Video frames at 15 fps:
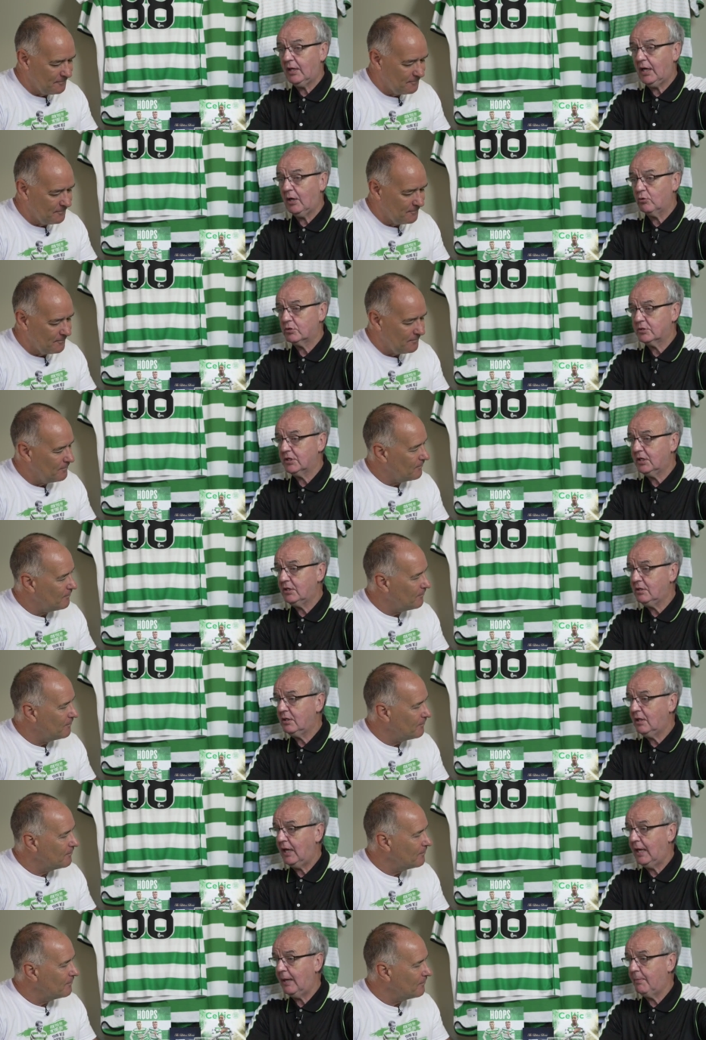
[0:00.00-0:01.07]
Speaker 1: Auxar,
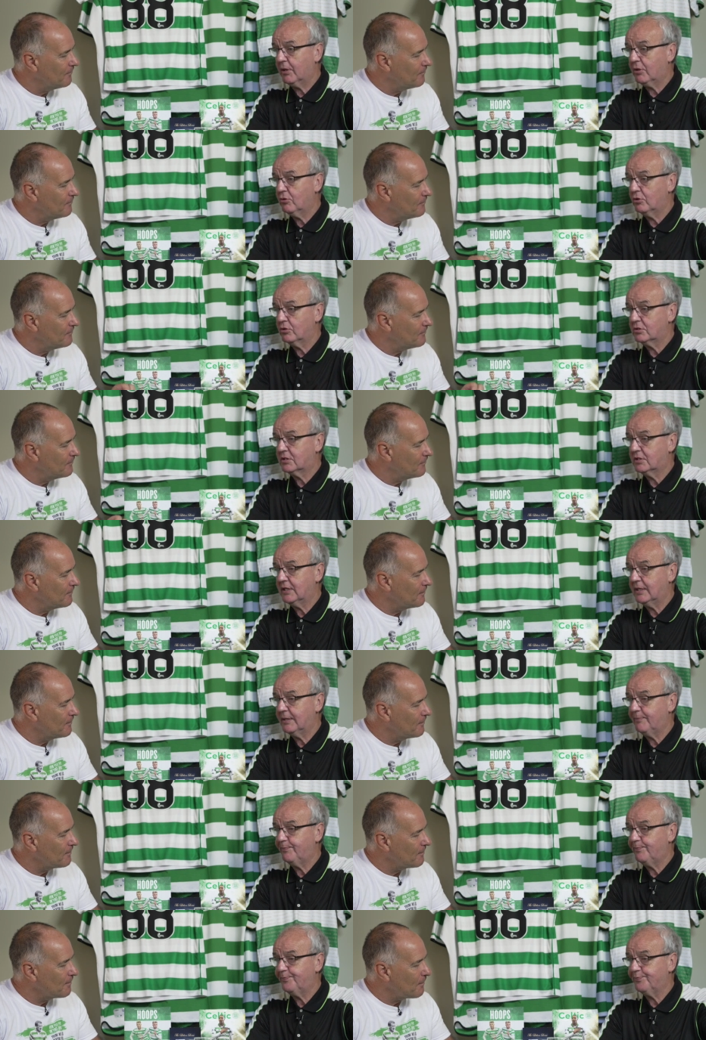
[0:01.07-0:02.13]
um, I thought
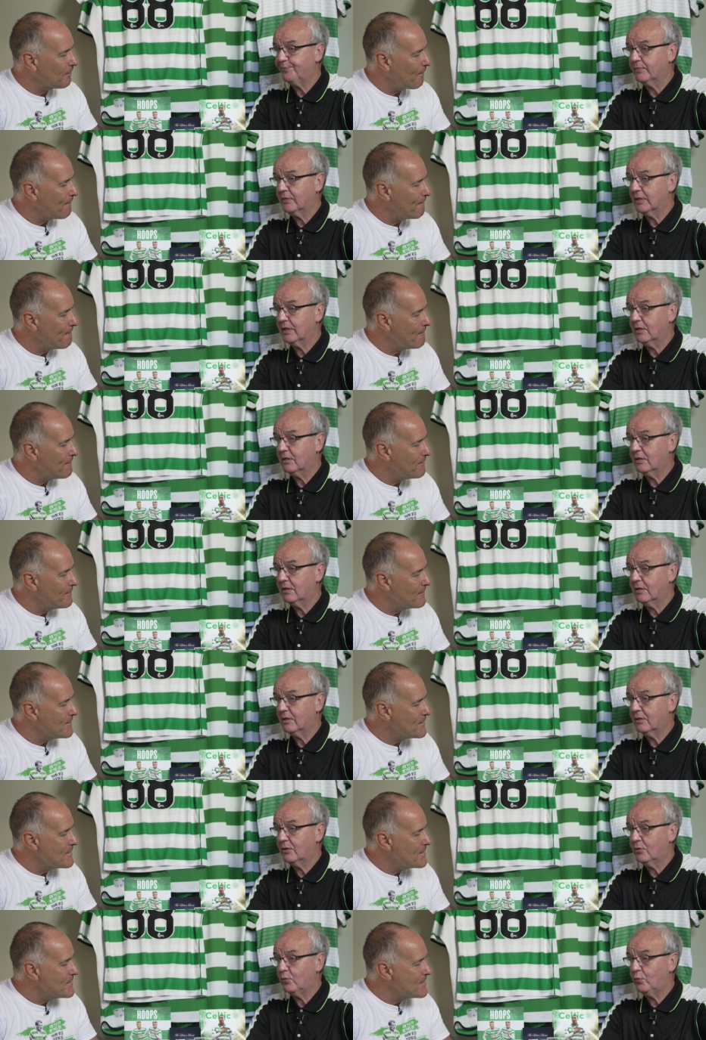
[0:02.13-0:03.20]
um,
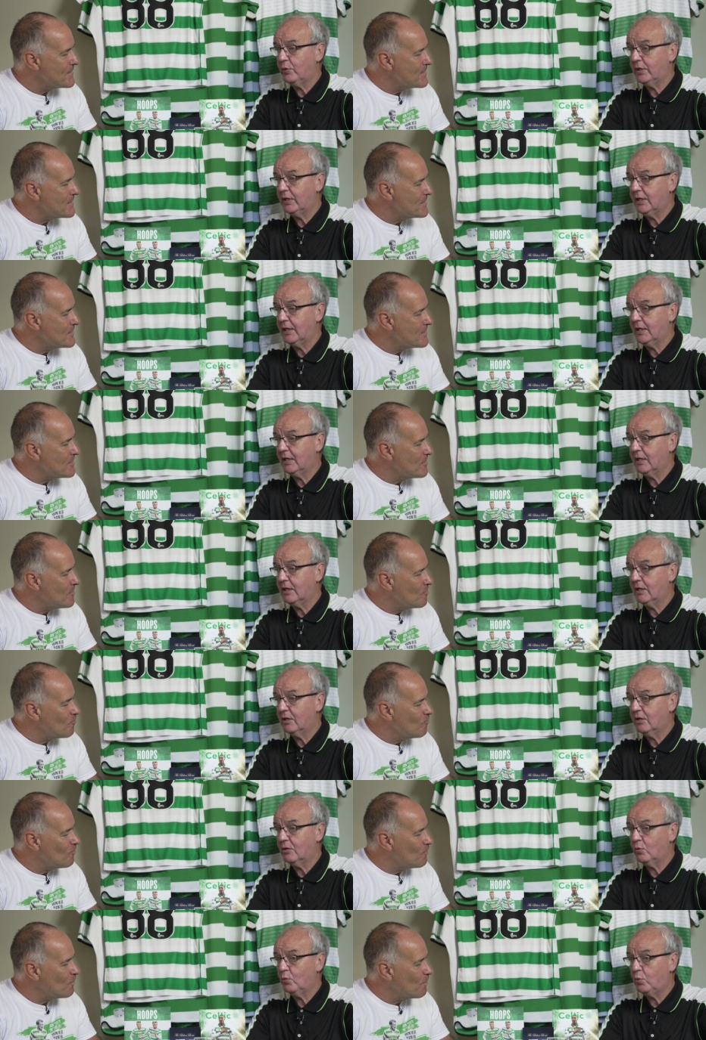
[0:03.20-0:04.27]
we, uh,
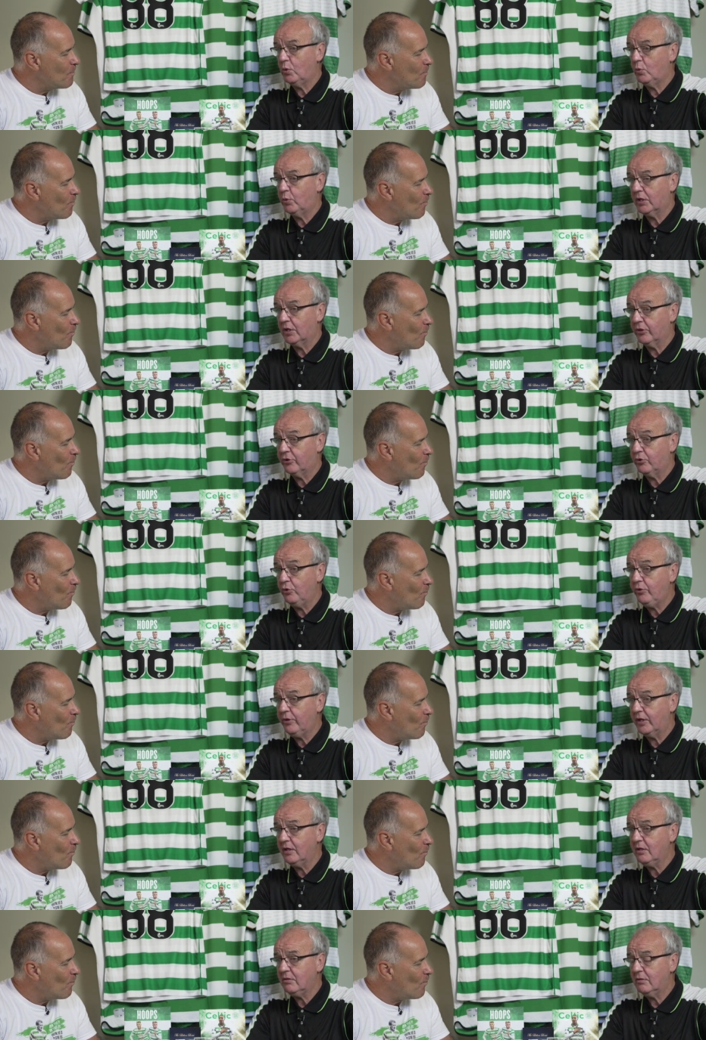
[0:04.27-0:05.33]
we, we get through
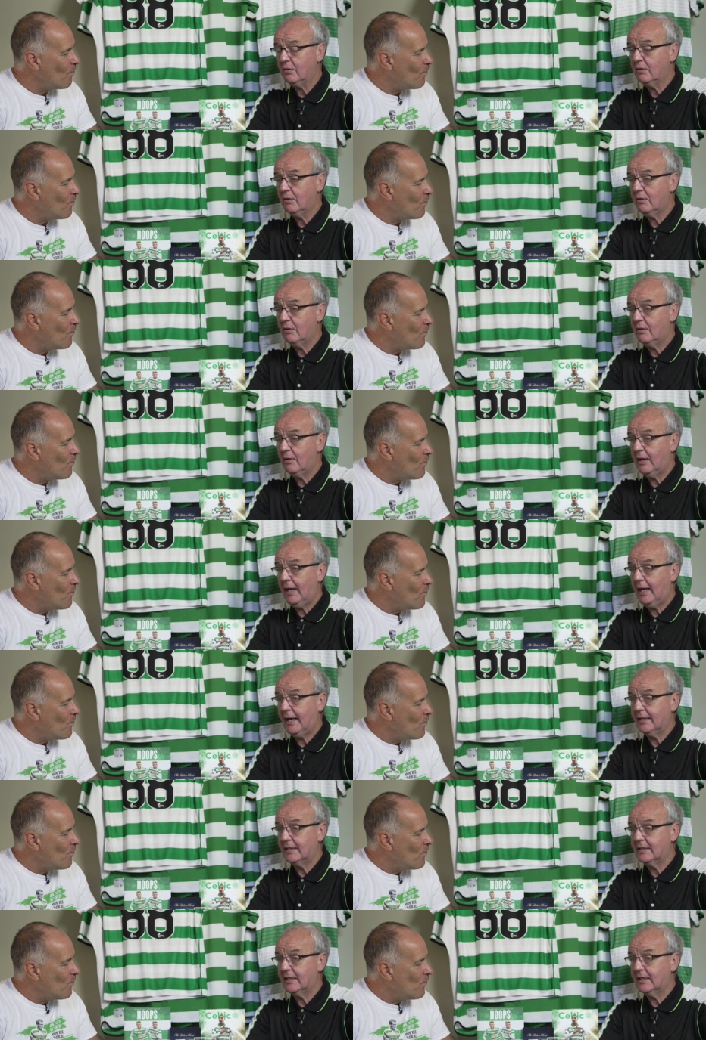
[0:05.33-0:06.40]
there,
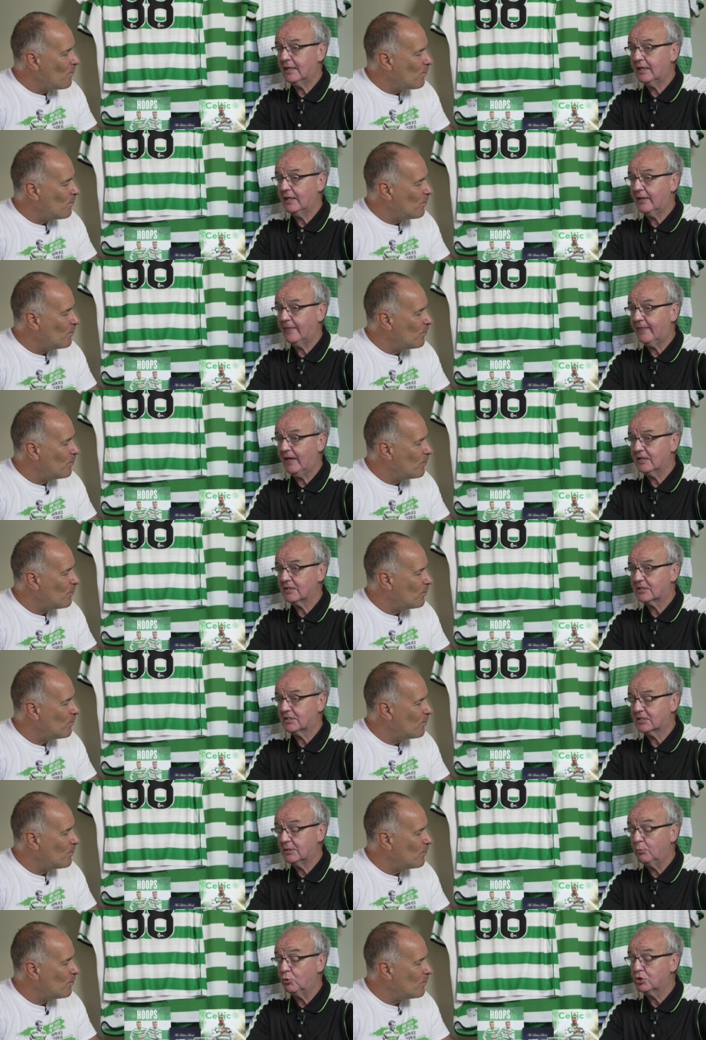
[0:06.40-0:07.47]
and uh, that's
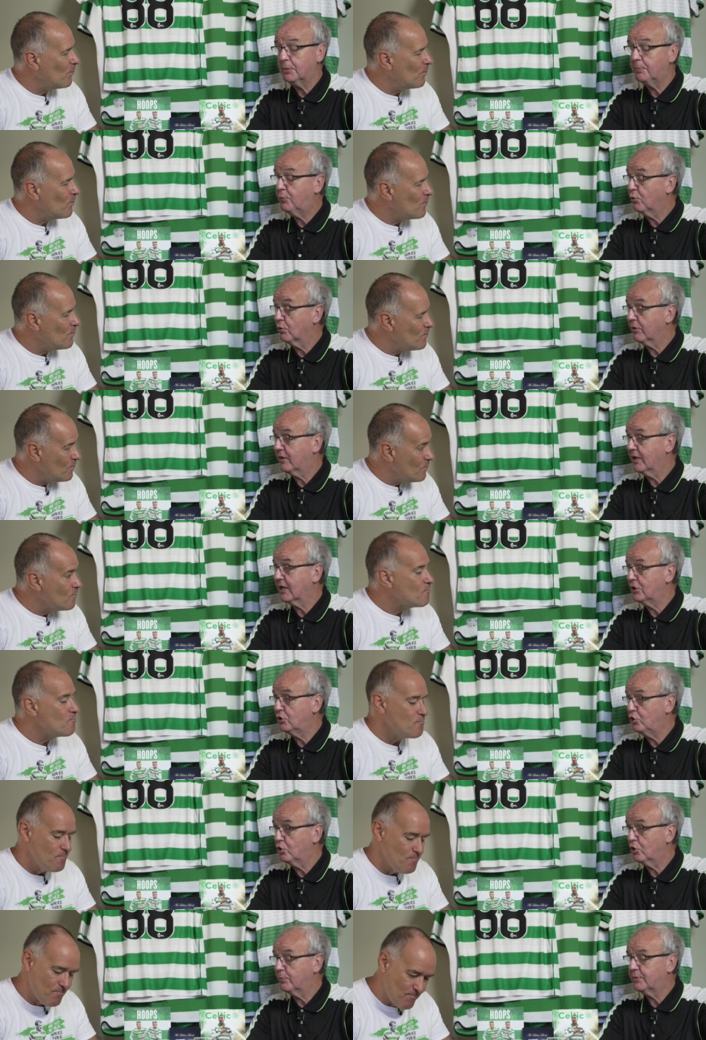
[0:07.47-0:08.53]
the most important thing in
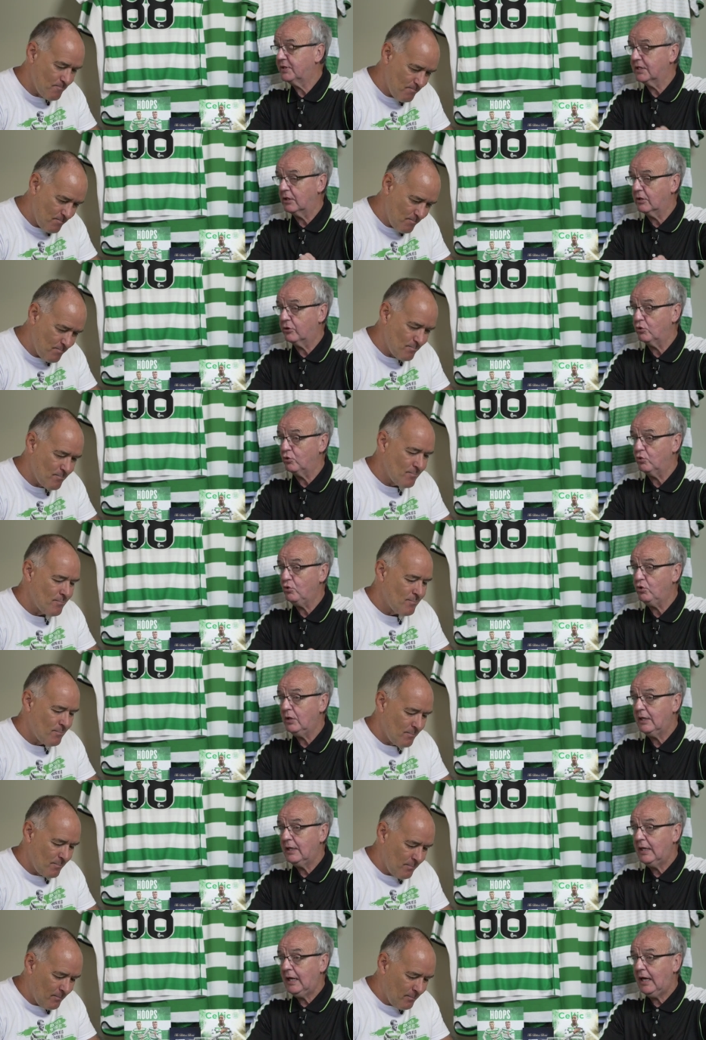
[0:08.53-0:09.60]
Europe to get through.
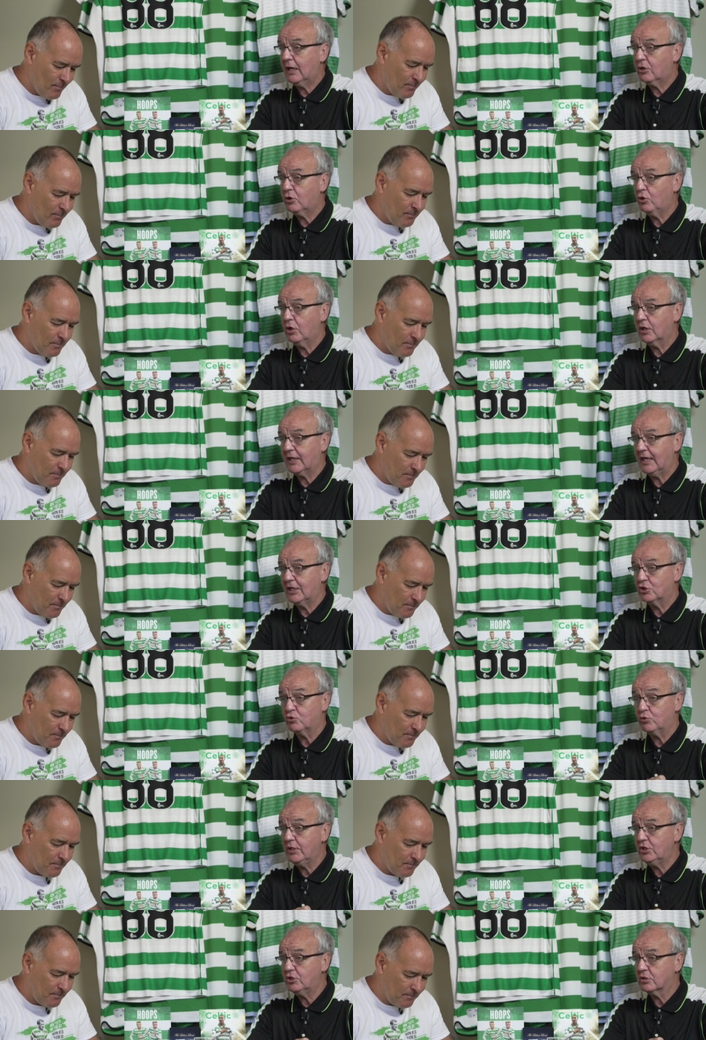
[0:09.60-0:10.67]
I thought against
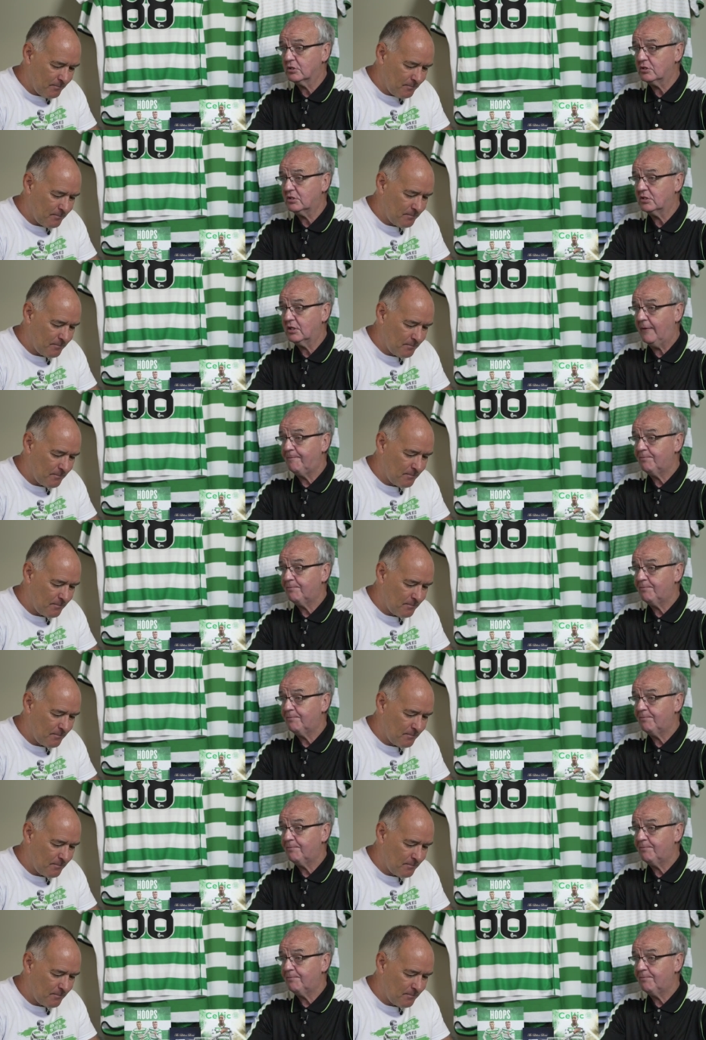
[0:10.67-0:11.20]
Rangers,